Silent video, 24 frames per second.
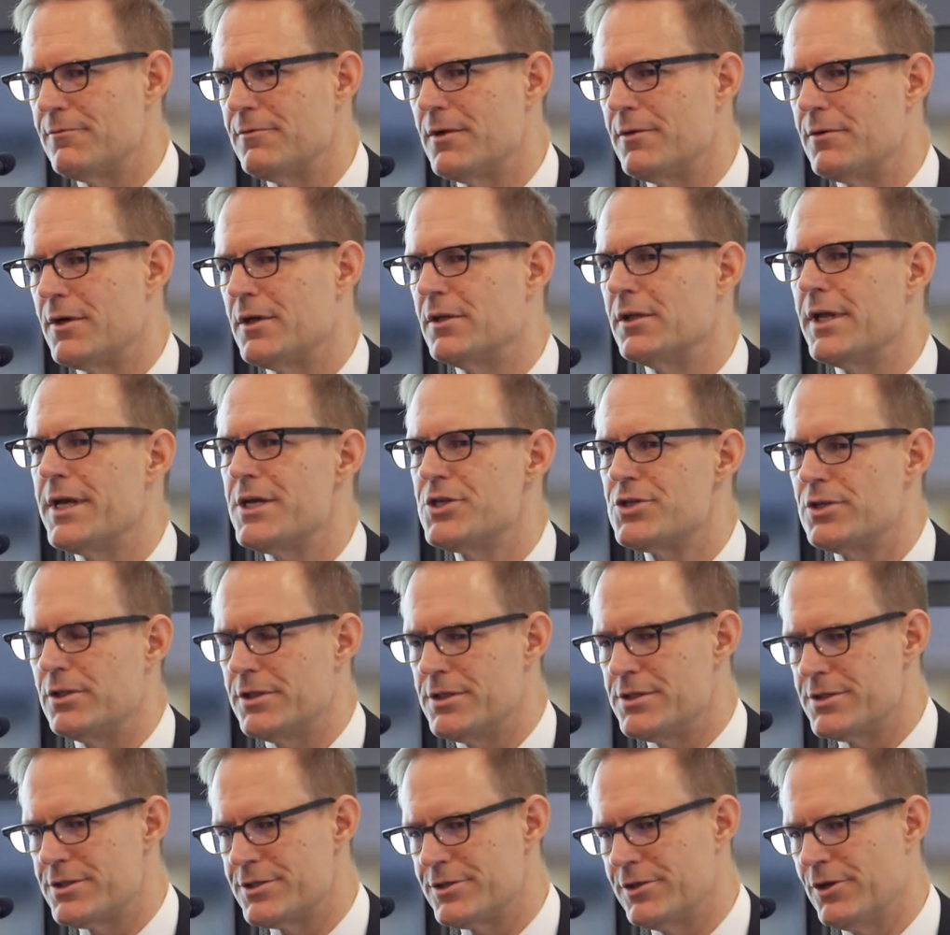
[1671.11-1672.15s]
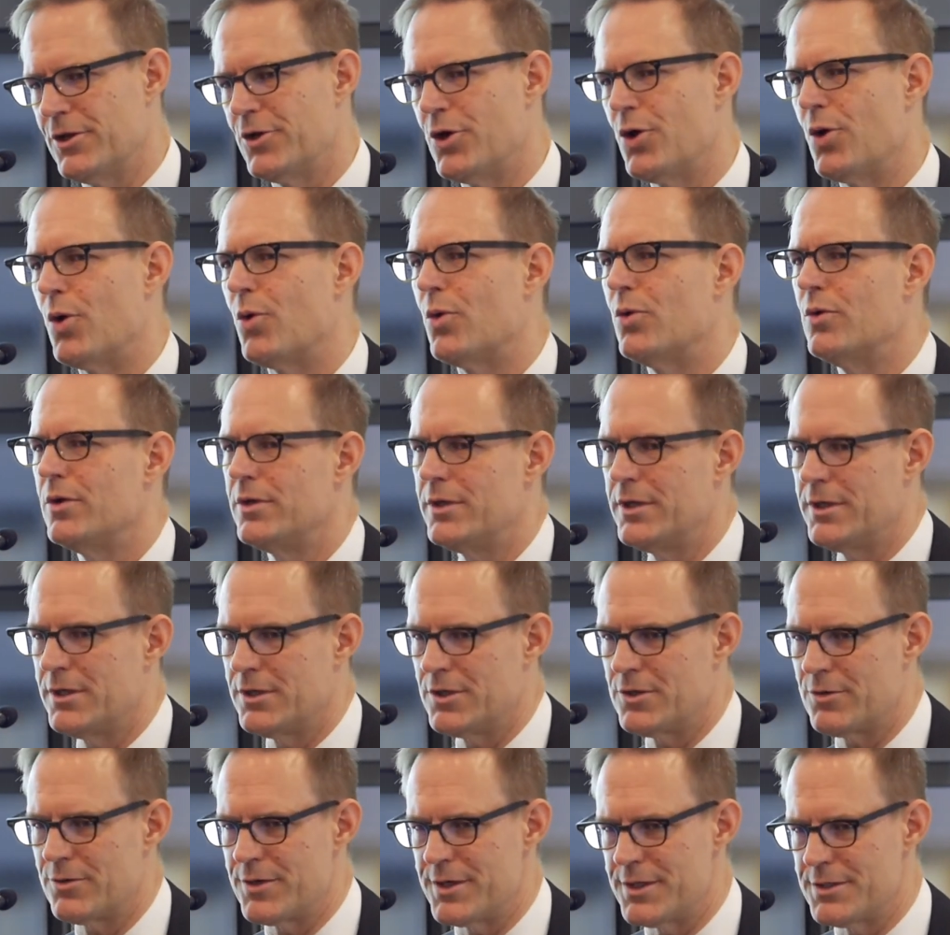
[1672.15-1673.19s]
a glacially slow
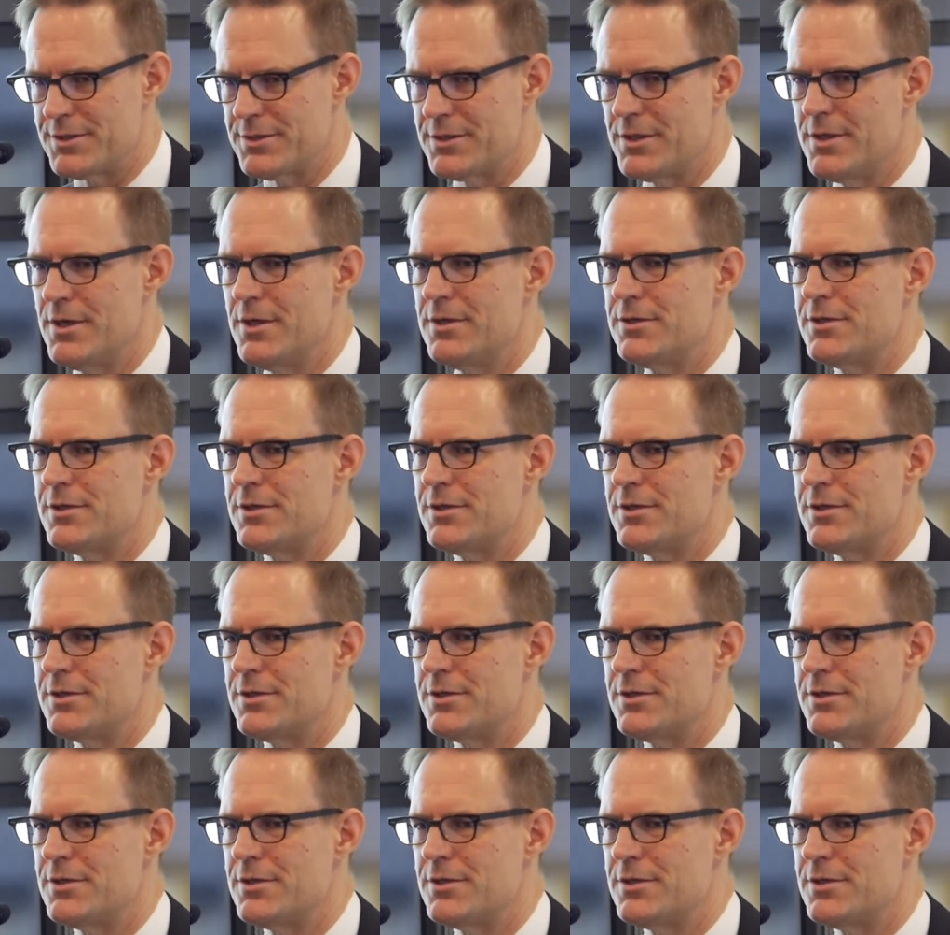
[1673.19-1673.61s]
increase